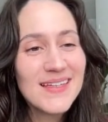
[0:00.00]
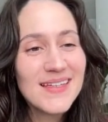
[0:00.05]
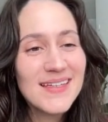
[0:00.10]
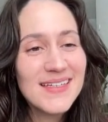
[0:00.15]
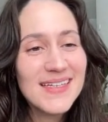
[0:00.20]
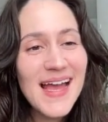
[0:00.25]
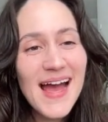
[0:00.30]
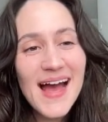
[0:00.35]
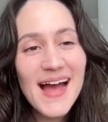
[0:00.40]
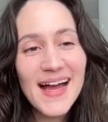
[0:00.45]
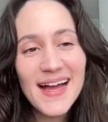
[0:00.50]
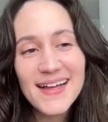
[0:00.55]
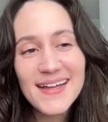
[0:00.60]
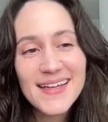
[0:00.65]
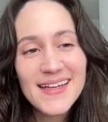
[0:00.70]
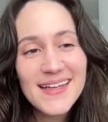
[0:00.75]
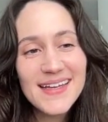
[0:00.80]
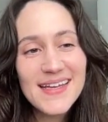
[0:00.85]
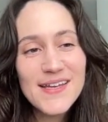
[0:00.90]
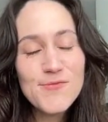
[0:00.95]
Yeah,
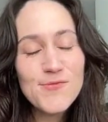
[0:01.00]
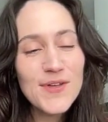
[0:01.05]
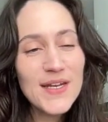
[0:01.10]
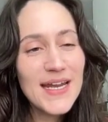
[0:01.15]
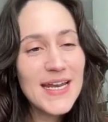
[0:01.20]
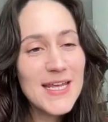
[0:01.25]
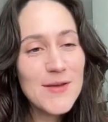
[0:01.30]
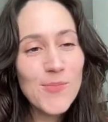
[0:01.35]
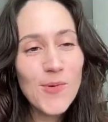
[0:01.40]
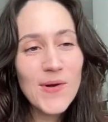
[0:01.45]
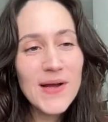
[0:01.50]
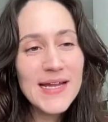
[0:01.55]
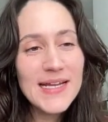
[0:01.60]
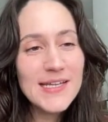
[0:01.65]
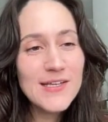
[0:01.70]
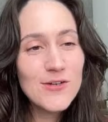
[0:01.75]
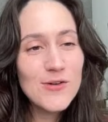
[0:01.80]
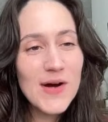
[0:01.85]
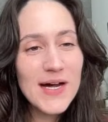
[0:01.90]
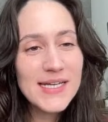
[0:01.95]
if at any point
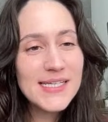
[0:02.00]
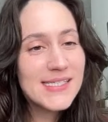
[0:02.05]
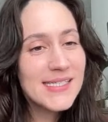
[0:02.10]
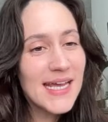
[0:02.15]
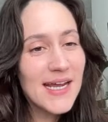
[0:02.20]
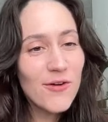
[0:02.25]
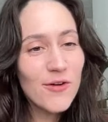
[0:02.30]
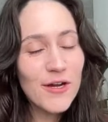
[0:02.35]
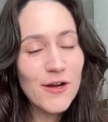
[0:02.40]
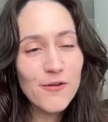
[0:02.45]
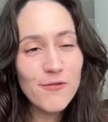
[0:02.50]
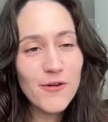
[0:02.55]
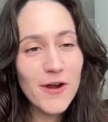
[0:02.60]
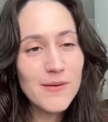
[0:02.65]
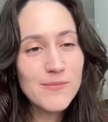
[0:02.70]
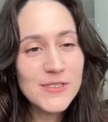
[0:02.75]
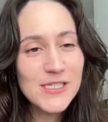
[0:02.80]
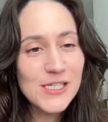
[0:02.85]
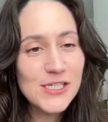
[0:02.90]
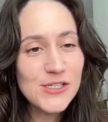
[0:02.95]
you want to say where you're
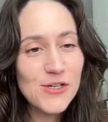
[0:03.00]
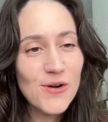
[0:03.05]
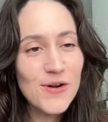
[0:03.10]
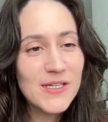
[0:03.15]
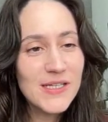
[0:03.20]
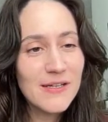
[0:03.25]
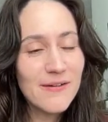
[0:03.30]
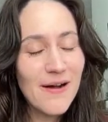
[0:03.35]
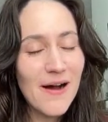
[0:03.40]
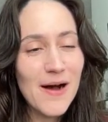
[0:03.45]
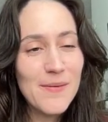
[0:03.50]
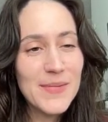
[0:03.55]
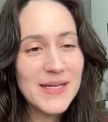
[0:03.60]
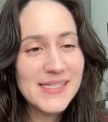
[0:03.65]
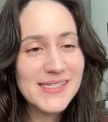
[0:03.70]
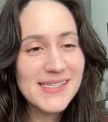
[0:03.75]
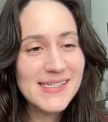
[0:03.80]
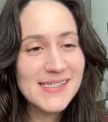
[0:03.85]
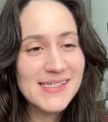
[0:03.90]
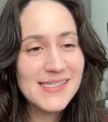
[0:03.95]
from, just throw it in the
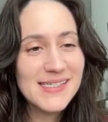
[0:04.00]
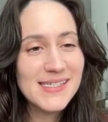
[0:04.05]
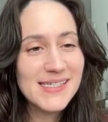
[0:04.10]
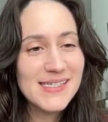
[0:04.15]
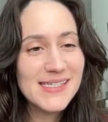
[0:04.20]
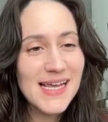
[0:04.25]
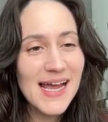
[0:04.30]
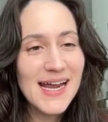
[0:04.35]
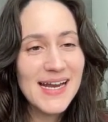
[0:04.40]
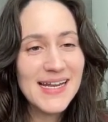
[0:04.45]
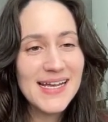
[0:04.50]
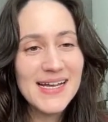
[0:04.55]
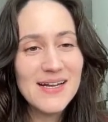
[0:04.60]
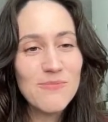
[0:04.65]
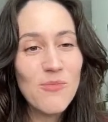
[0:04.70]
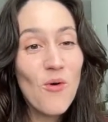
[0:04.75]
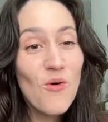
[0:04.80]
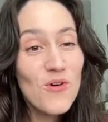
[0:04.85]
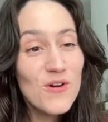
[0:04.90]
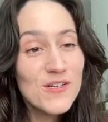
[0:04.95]
comments because it's exciting.
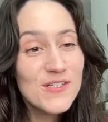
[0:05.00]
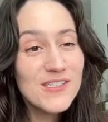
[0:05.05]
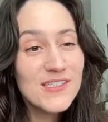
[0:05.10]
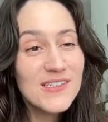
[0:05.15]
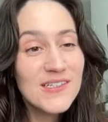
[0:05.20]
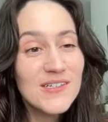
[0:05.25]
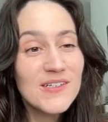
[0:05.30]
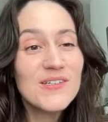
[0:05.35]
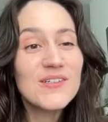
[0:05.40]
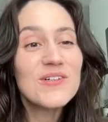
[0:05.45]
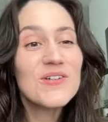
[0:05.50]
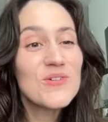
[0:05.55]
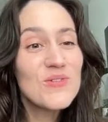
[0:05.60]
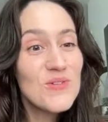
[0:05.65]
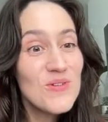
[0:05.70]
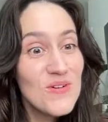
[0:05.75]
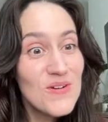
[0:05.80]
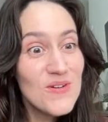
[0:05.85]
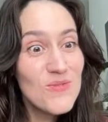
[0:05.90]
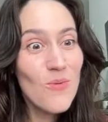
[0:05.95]
Portugal,
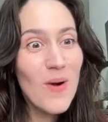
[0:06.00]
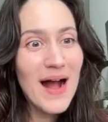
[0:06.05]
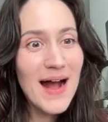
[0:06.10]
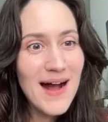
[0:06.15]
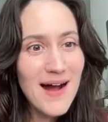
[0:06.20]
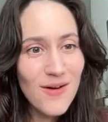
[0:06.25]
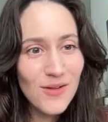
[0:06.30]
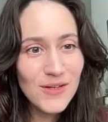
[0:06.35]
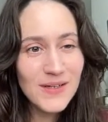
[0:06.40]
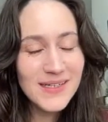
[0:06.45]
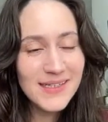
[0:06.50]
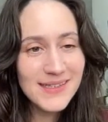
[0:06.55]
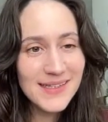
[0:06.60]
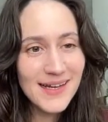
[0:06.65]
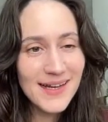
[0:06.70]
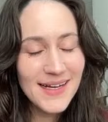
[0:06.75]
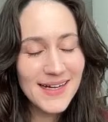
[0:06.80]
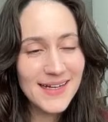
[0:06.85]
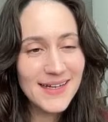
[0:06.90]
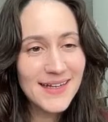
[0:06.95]
cool. Wow, look at
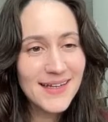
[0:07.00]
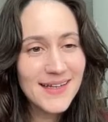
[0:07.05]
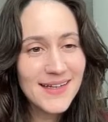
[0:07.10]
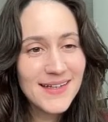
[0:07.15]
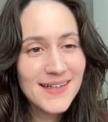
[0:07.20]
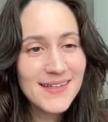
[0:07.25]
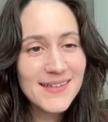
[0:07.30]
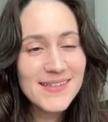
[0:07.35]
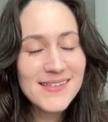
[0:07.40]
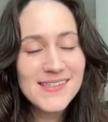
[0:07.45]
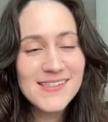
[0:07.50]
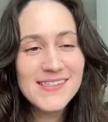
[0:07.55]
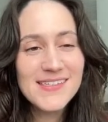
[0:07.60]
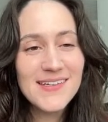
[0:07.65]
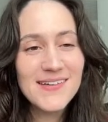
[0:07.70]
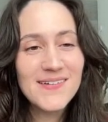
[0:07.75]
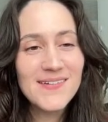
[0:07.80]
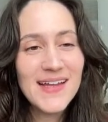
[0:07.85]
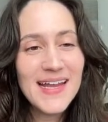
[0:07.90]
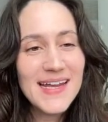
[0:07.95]
that.
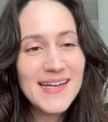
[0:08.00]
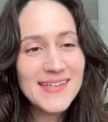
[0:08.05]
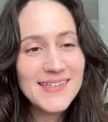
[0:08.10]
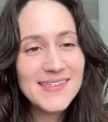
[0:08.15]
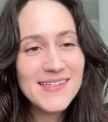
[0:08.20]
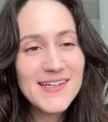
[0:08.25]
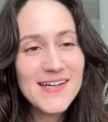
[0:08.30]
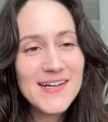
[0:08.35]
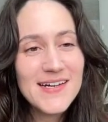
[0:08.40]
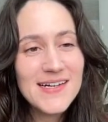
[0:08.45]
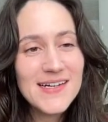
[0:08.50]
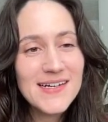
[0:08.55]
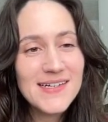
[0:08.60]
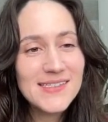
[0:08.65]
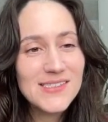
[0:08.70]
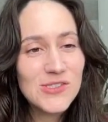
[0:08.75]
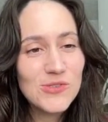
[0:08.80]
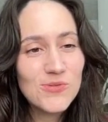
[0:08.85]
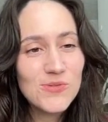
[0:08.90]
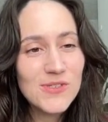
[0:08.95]
So, Canada,
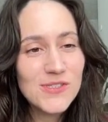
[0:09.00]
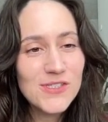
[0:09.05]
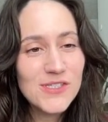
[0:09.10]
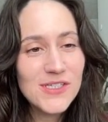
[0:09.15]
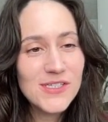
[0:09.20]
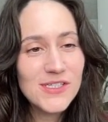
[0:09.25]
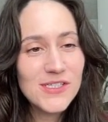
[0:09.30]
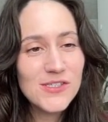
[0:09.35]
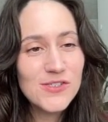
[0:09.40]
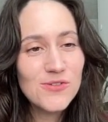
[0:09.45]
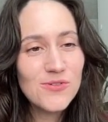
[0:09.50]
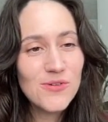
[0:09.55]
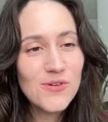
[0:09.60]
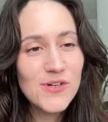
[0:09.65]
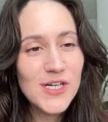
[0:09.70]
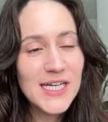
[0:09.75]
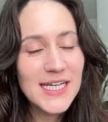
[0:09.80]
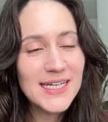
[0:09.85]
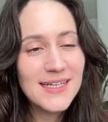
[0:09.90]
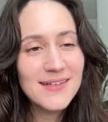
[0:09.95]
Georgia,
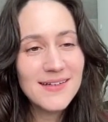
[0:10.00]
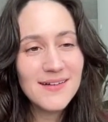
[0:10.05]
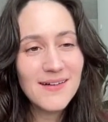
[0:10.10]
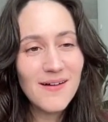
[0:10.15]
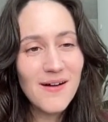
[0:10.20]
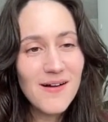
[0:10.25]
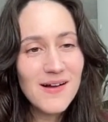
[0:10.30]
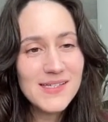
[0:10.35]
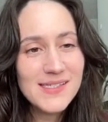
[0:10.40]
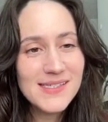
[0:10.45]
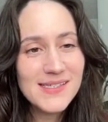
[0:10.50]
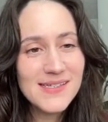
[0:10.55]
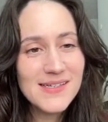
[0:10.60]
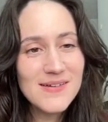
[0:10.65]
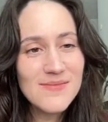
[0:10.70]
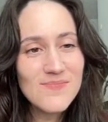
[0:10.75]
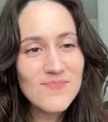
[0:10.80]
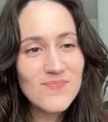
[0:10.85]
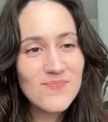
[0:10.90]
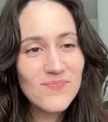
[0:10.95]
Detroit,
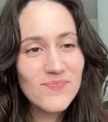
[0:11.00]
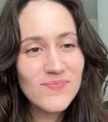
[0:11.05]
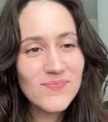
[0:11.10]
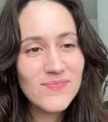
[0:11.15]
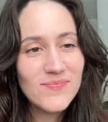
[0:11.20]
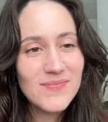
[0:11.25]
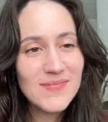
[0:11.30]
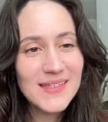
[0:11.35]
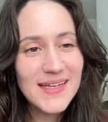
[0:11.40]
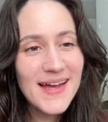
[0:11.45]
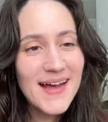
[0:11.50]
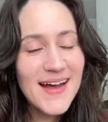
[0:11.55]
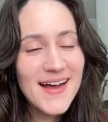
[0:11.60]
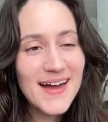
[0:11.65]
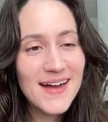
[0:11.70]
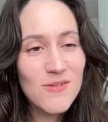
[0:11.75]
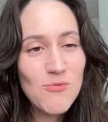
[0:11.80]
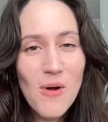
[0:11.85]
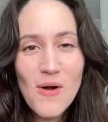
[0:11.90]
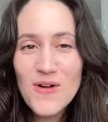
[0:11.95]
awesome.
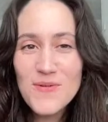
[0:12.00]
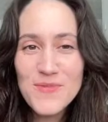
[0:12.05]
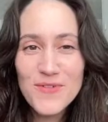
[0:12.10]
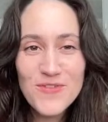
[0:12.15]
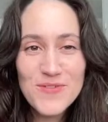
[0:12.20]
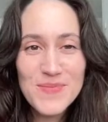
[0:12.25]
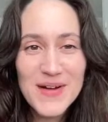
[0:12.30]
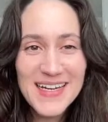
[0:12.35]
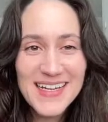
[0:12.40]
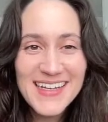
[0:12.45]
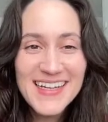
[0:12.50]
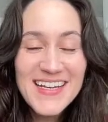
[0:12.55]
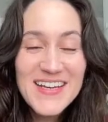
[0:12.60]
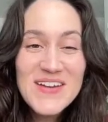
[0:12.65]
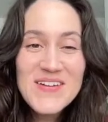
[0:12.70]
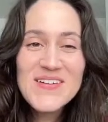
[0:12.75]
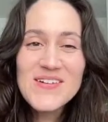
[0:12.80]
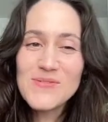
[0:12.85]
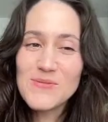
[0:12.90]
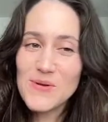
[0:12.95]
Yeah, welcome everybody.
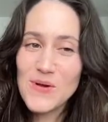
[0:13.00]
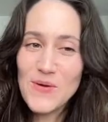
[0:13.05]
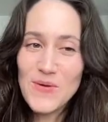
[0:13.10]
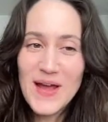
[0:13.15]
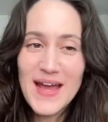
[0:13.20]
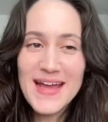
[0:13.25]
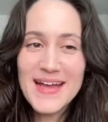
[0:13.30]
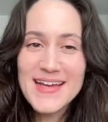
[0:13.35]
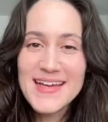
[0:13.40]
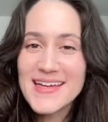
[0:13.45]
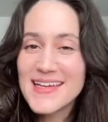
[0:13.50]
Well, okay.